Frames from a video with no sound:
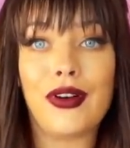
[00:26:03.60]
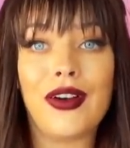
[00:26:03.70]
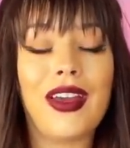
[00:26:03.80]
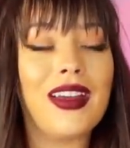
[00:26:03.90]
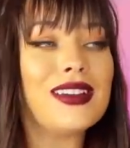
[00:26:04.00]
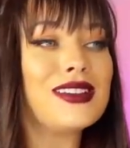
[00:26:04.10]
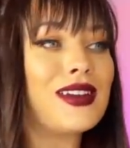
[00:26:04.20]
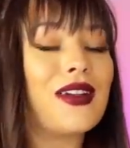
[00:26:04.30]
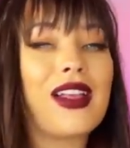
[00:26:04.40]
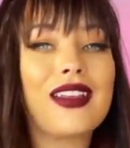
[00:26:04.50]
Okay,
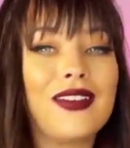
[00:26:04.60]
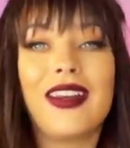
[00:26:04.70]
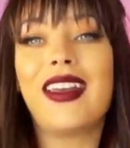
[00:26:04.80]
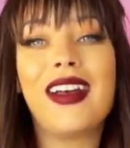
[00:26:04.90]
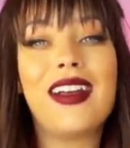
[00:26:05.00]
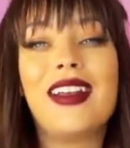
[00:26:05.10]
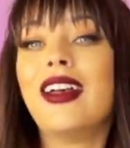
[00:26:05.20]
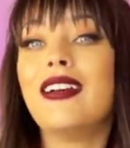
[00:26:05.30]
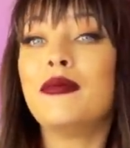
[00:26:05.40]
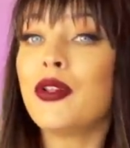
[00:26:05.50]
so like you can't,
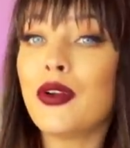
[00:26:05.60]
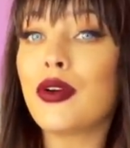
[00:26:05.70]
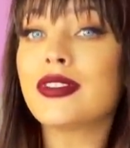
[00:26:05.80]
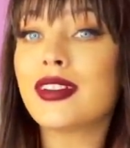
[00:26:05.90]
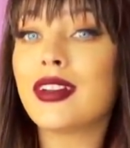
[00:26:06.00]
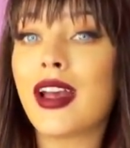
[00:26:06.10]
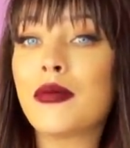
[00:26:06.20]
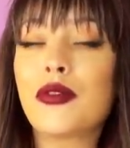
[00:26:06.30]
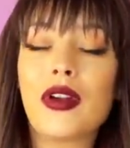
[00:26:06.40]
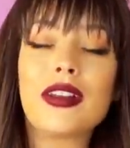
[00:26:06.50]
if Pluto isn't in
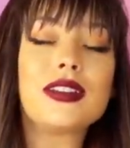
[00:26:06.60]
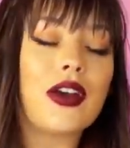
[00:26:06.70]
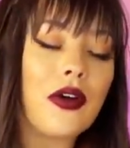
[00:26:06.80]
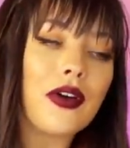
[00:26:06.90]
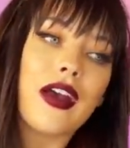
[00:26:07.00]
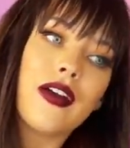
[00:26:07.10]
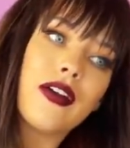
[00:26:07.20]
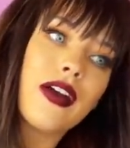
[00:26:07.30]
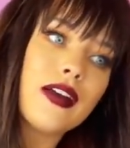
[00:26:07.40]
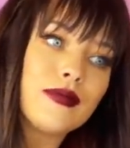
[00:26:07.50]
Capricorn, I'd say, okay,
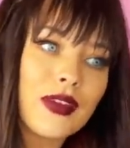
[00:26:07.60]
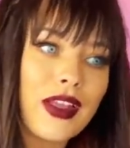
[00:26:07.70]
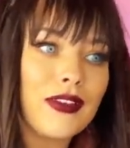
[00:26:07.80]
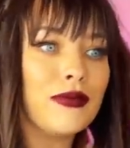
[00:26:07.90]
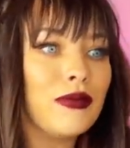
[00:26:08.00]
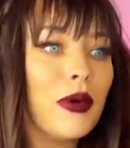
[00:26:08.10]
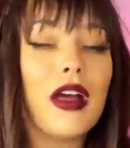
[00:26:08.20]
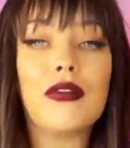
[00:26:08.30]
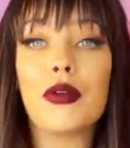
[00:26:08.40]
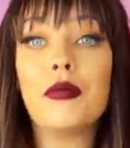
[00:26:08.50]
okay, like whatever.